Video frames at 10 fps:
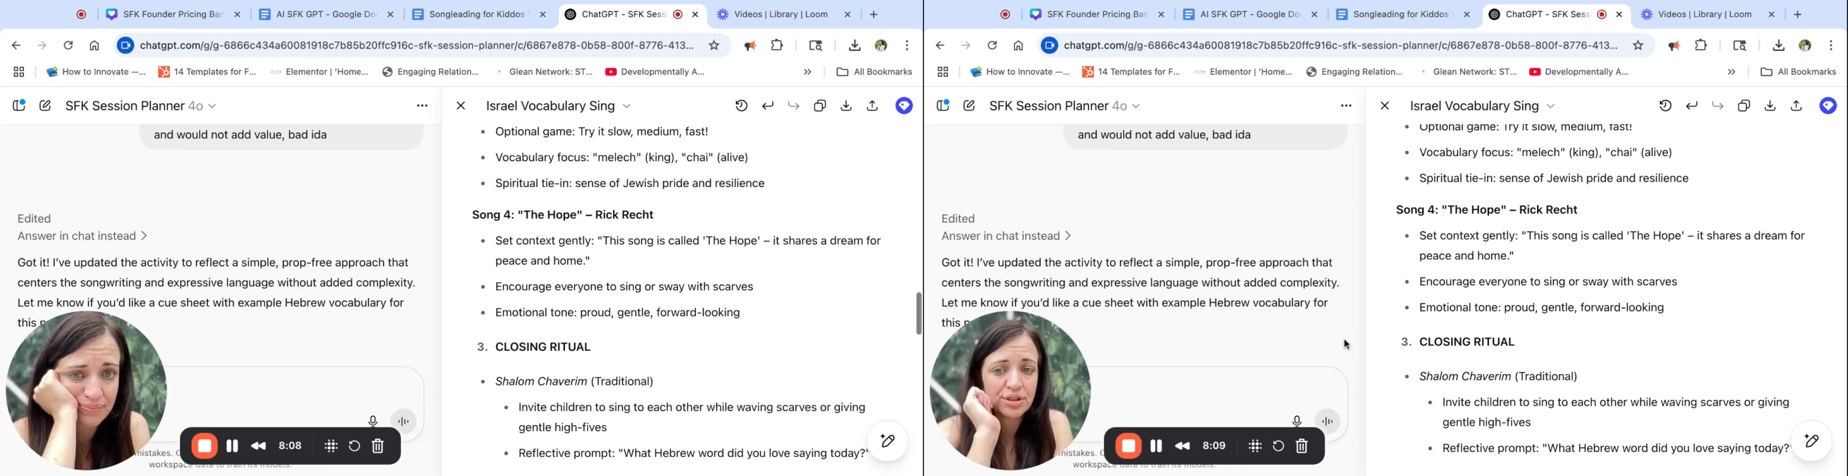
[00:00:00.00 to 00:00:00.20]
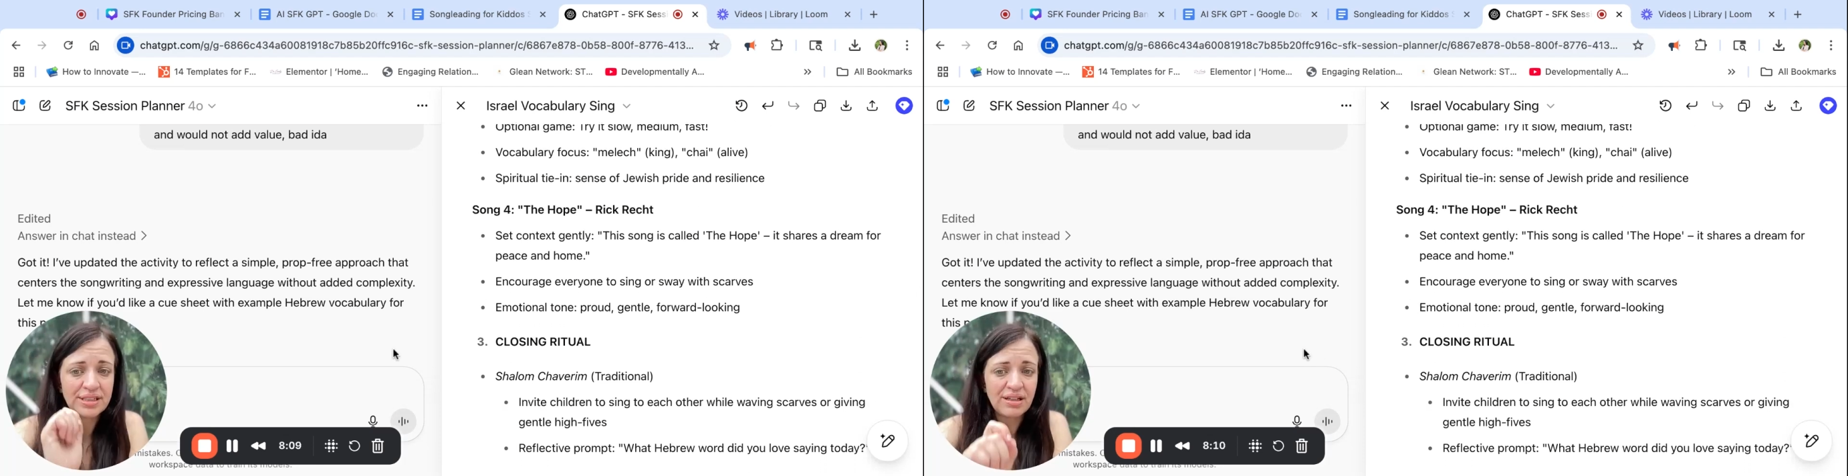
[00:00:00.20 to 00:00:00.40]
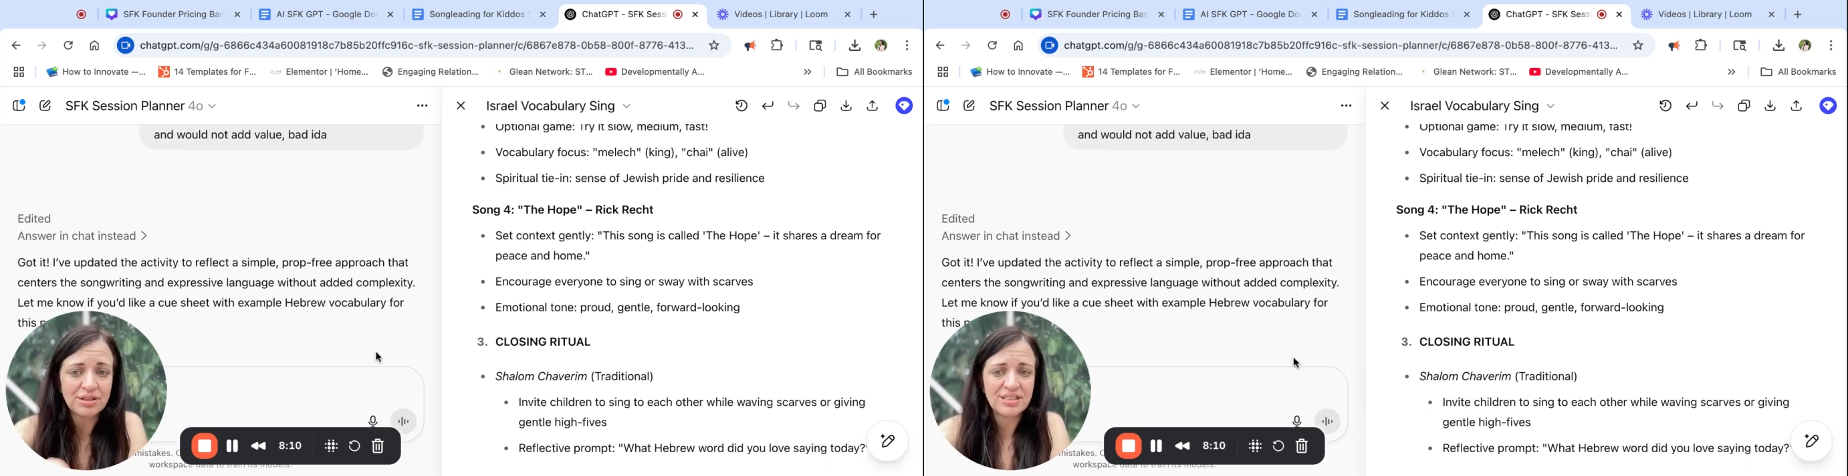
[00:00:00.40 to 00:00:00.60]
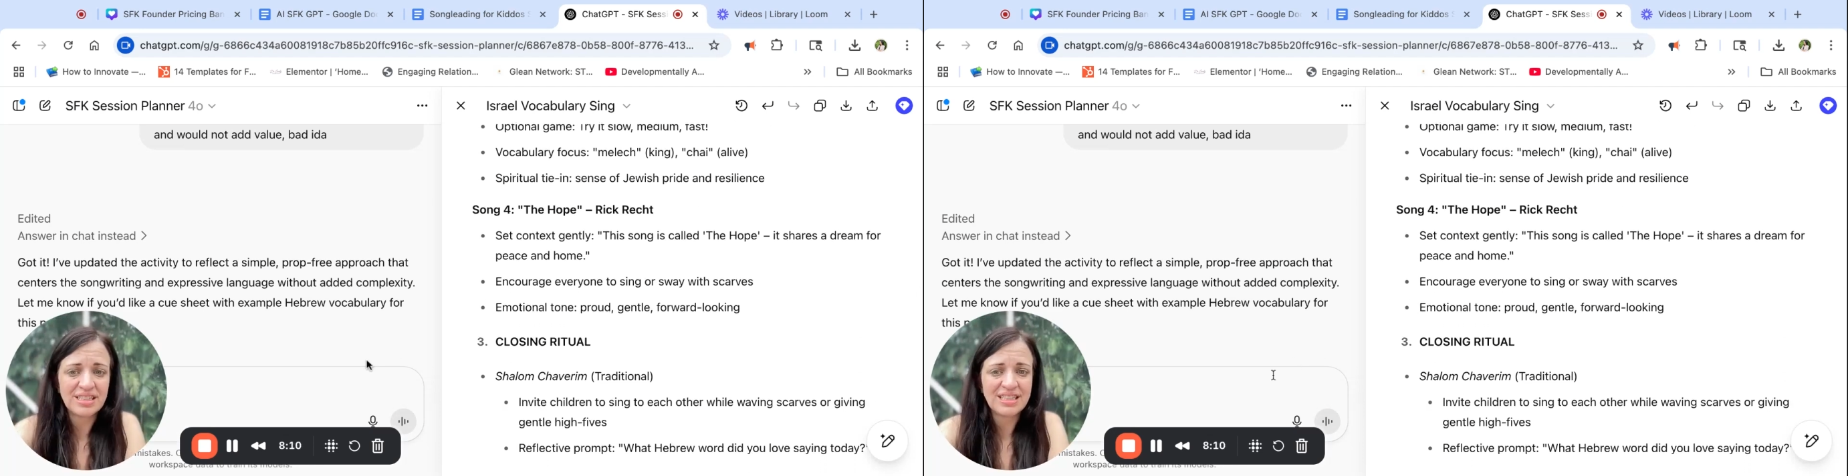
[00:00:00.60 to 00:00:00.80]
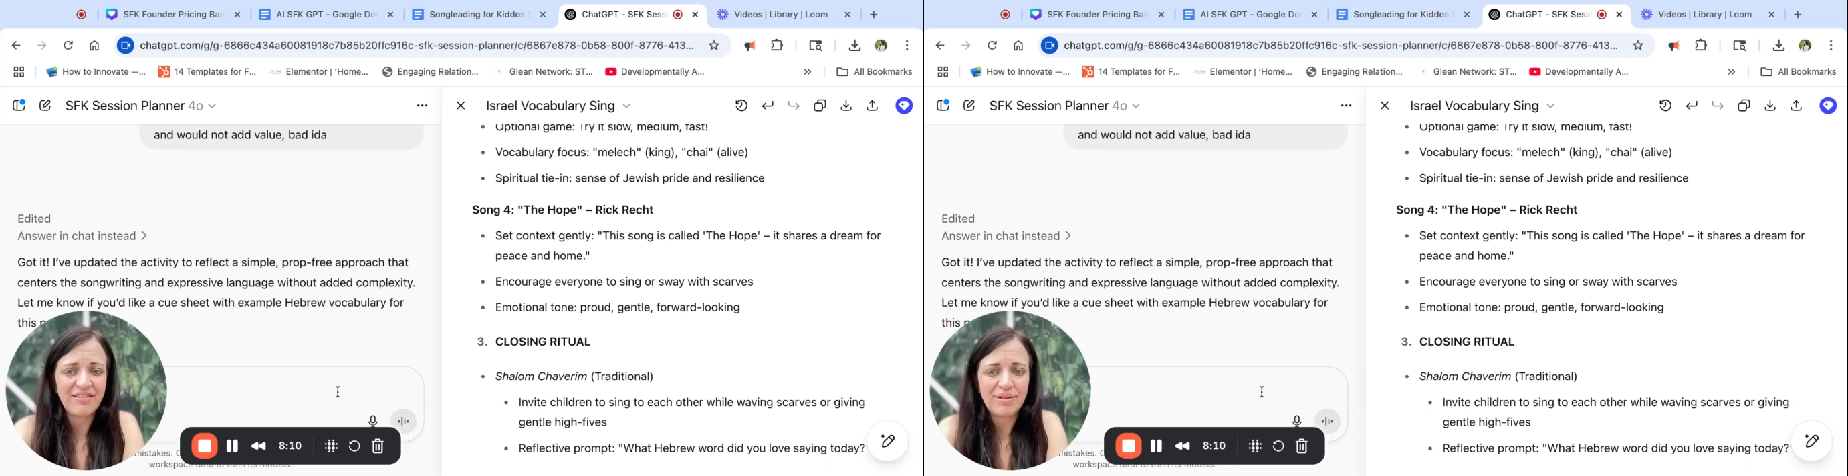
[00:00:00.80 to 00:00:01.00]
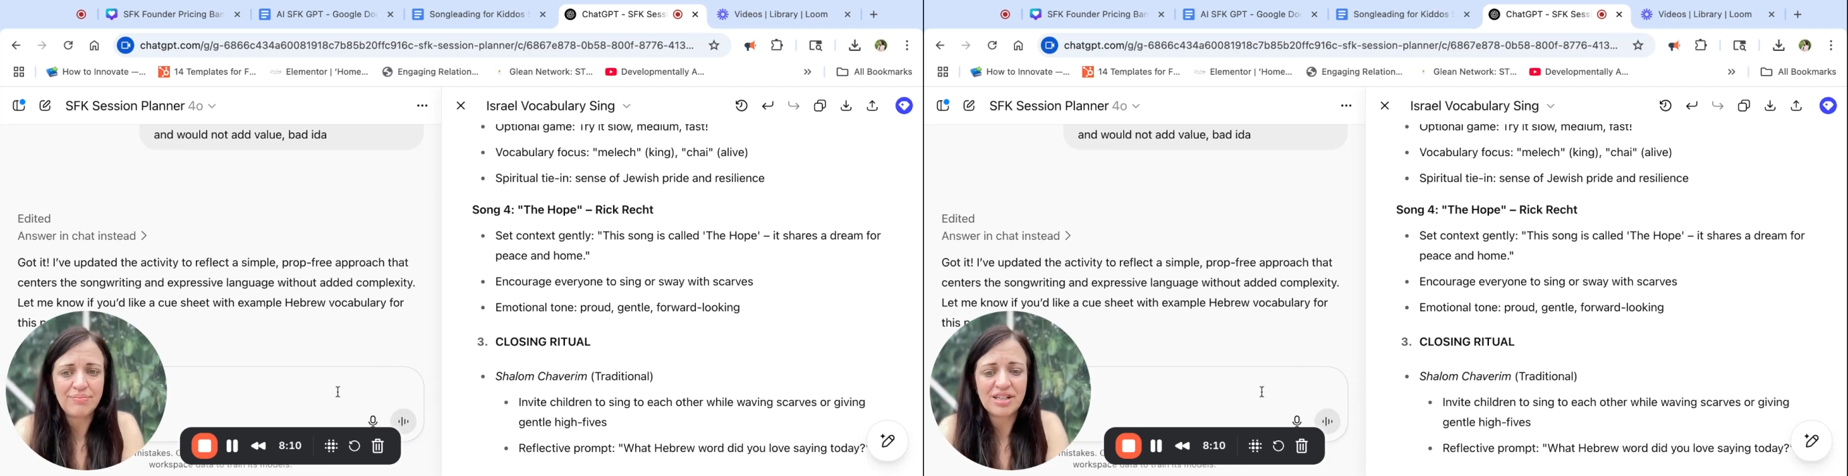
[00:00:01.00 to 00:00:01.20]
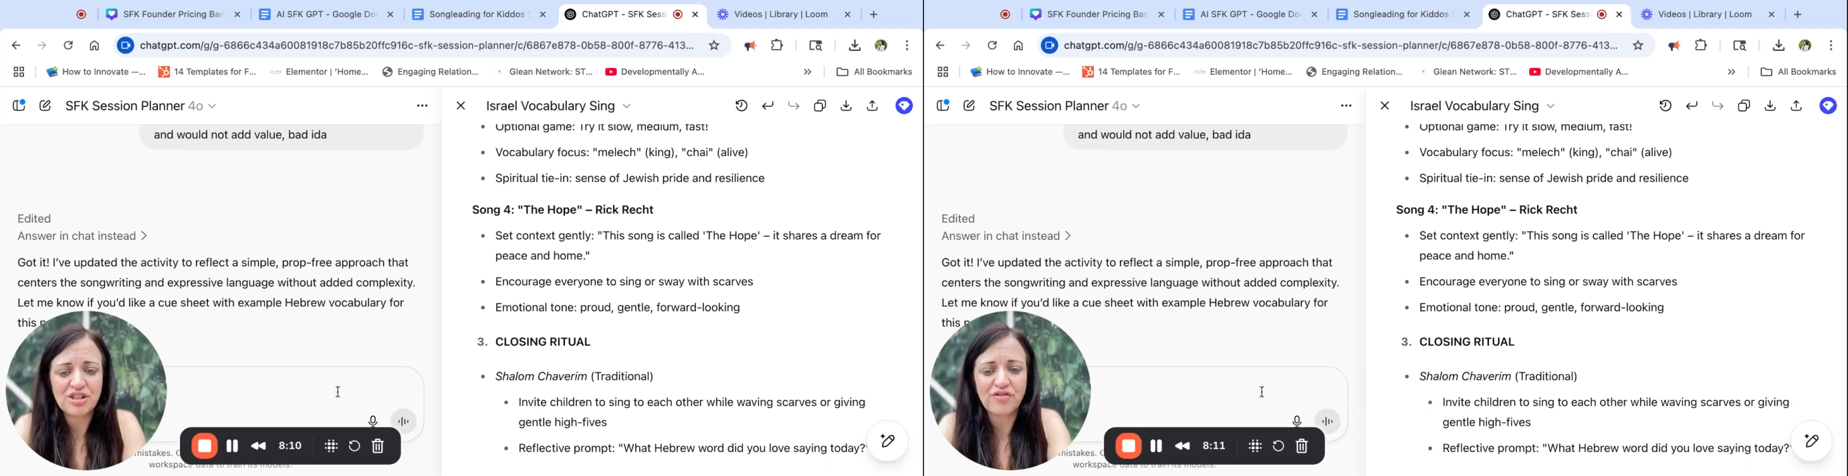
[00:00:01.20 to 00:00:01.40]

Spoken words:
So it also didn't give me much